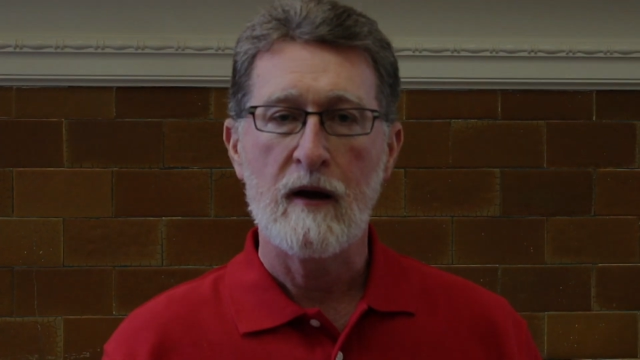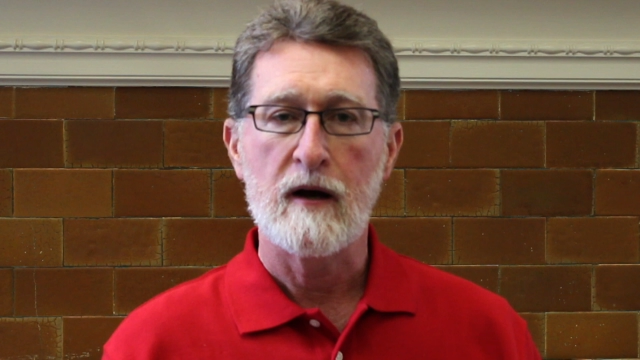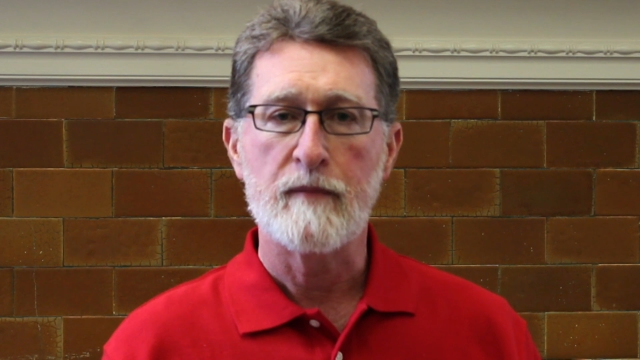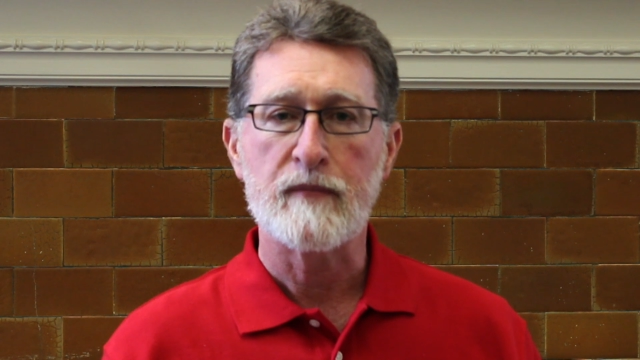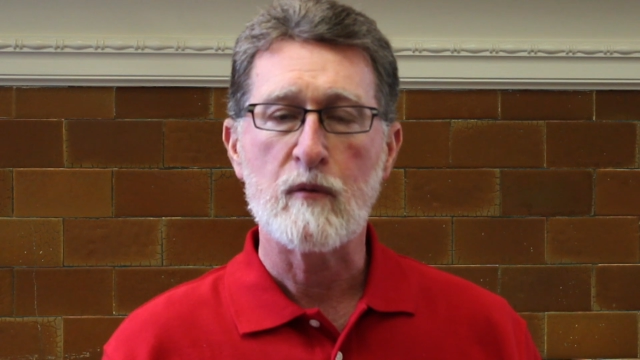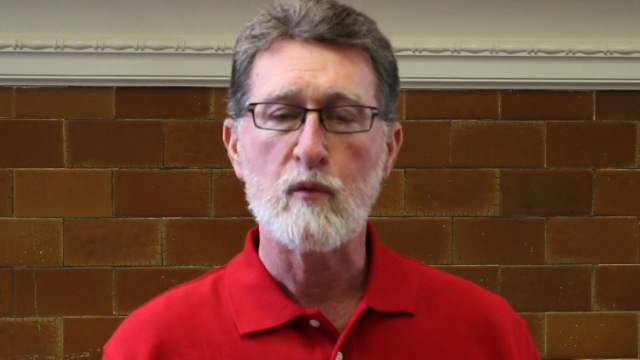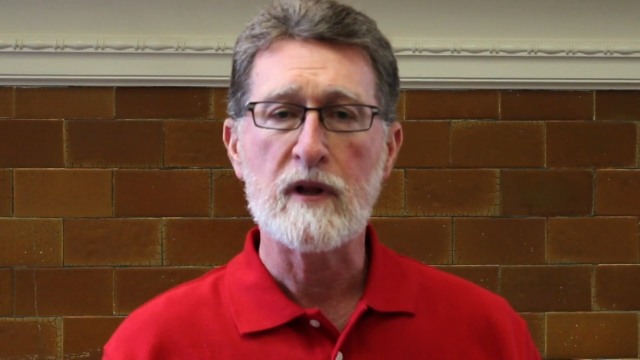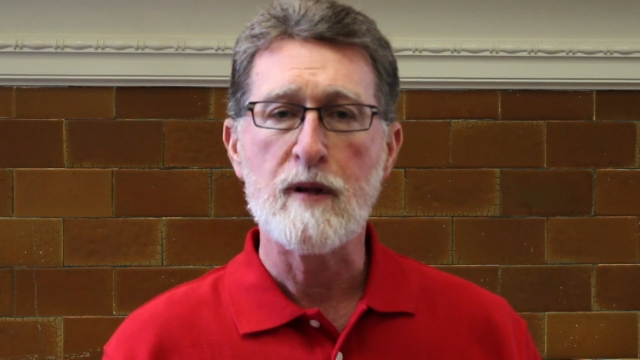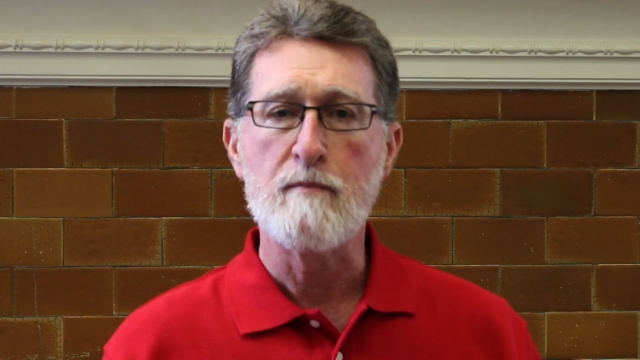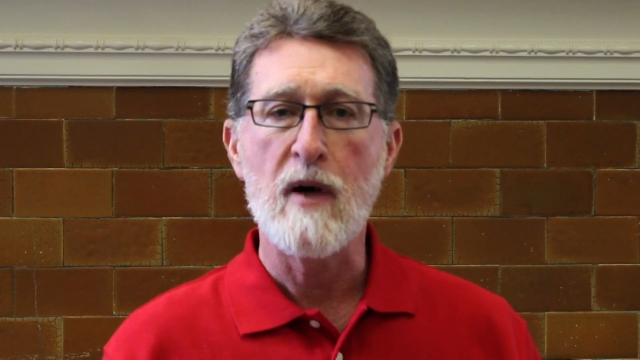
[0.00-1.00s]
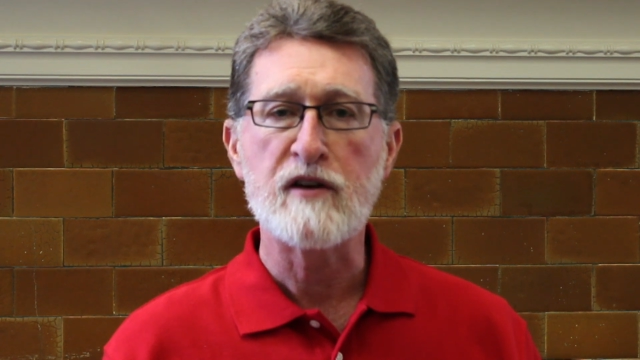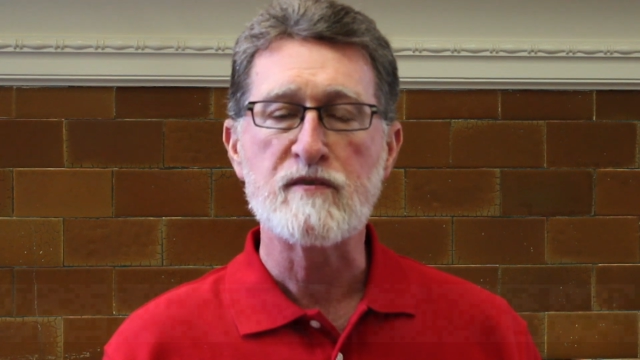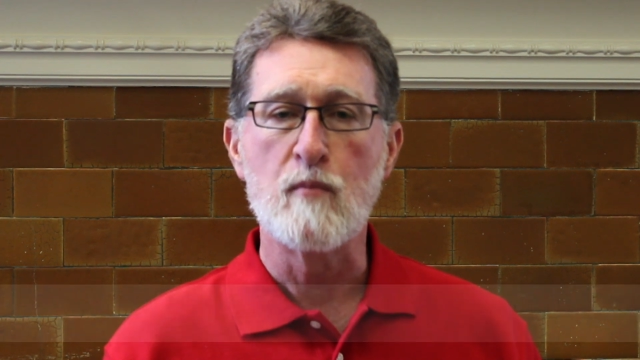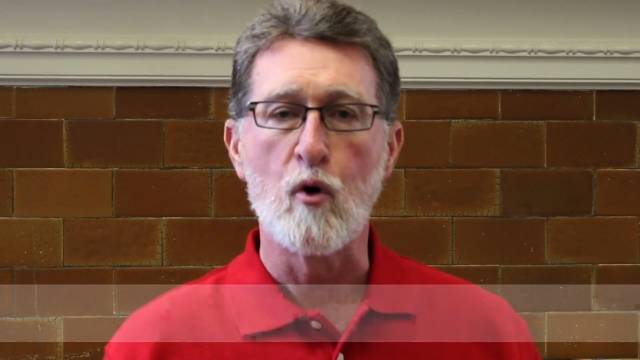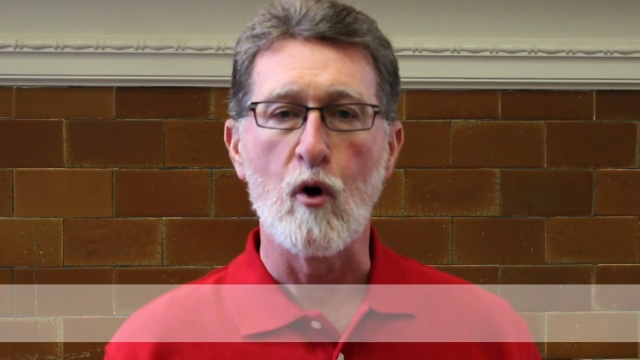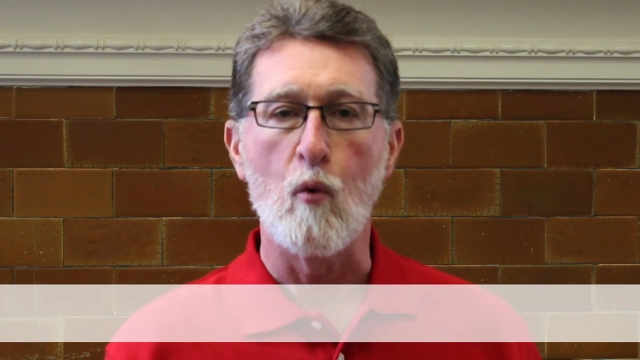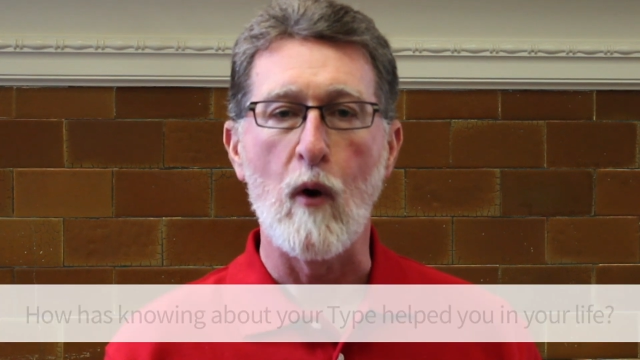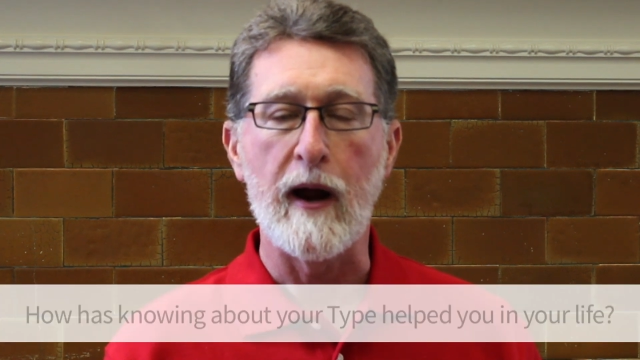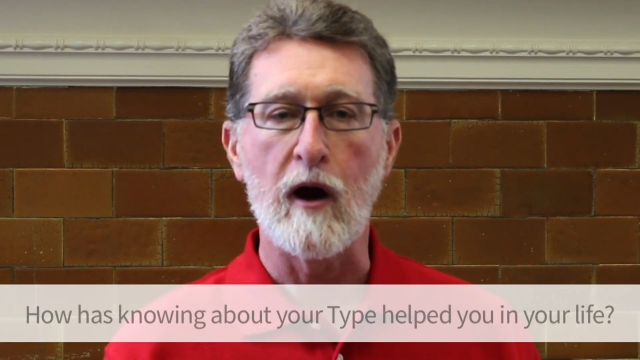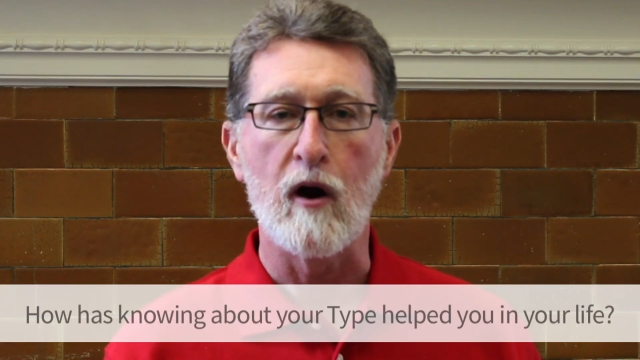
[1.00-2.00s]
I'm really much more
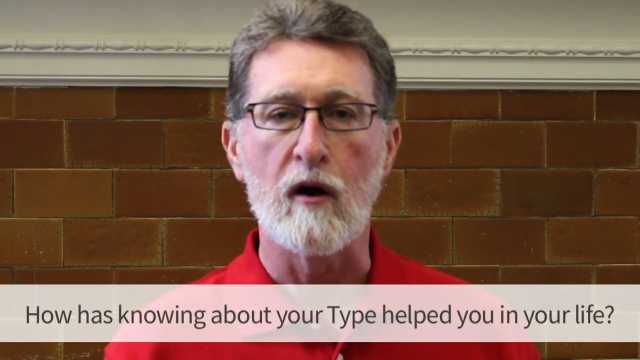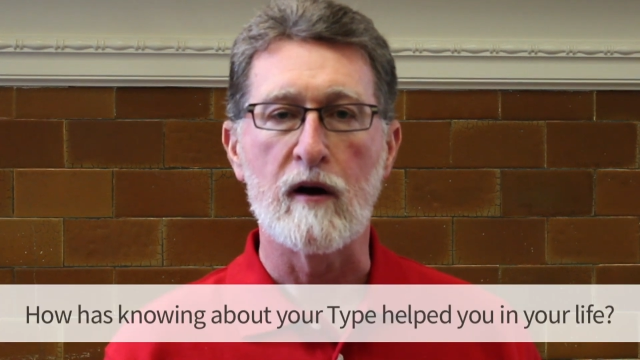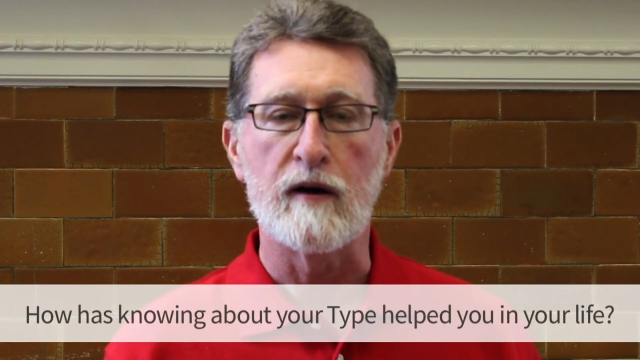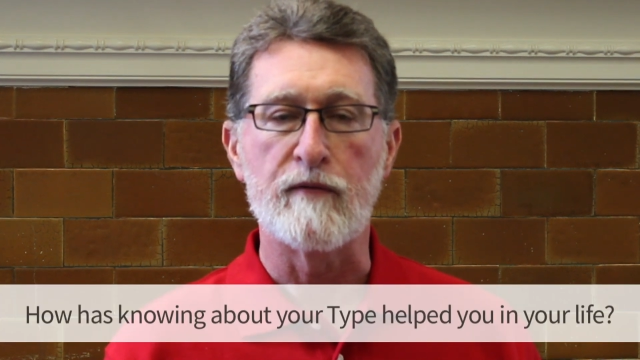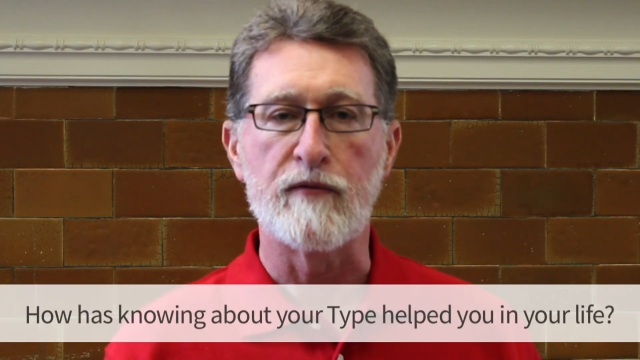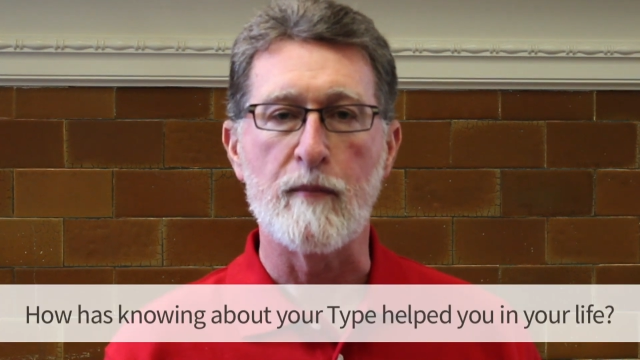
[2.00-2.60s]
aware of